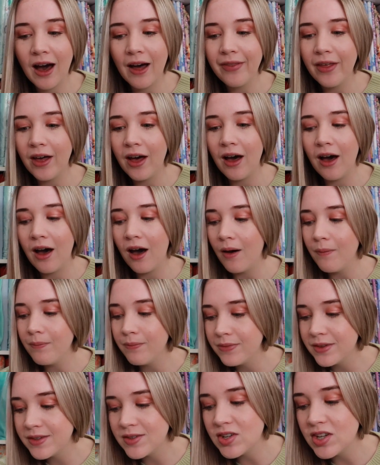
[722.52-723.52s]
other
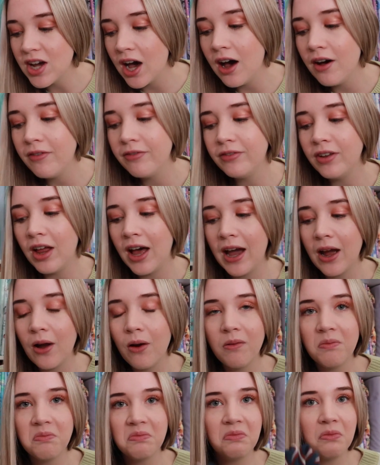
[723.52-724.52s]
stuff, like
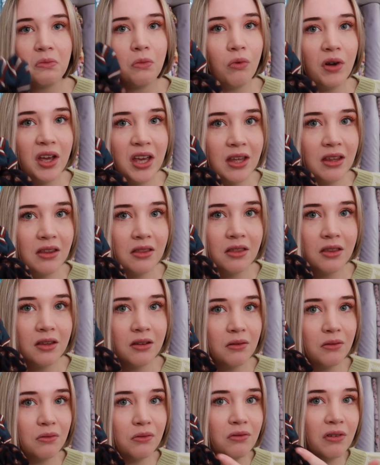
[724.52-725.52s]
with
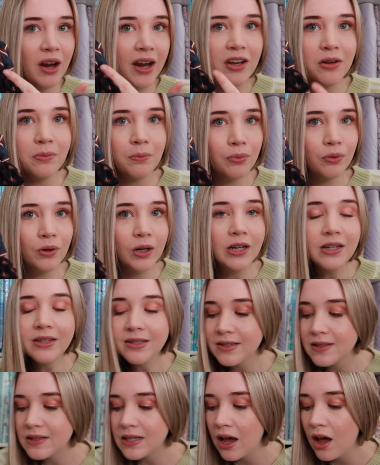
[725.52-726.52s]
random
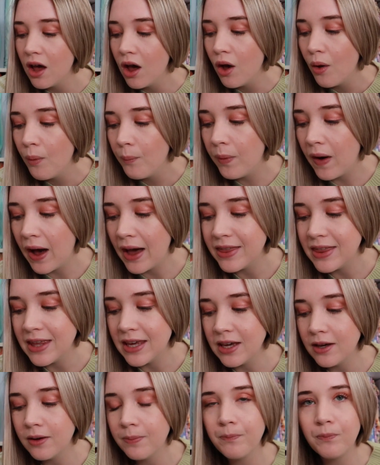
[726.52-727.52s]
prints, but I
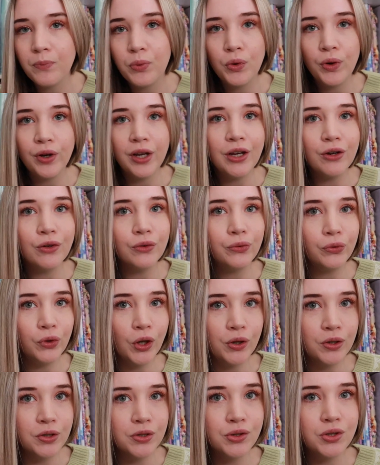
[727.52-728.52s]
think putting all
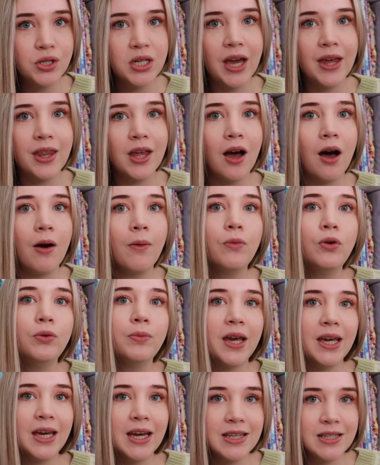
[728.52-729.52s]
florals together will
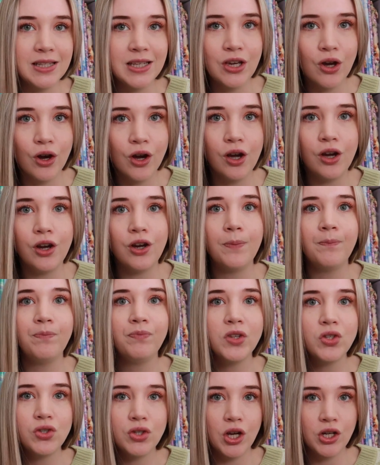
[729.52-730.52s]
make SEO
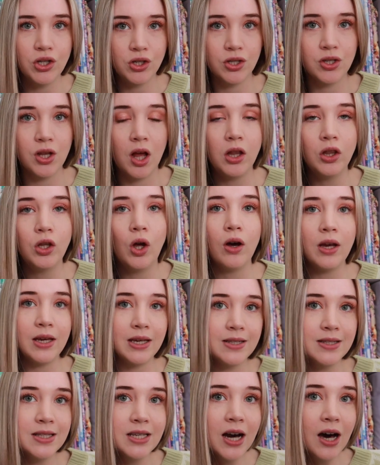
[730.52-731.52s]
searches a lot
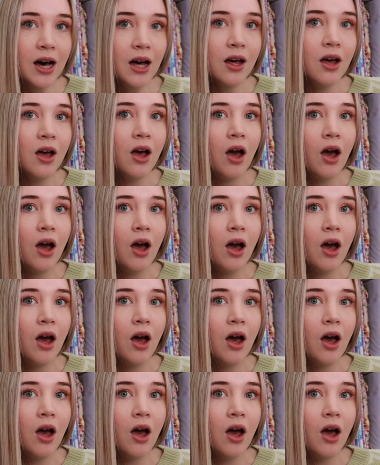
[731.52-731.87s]
easier,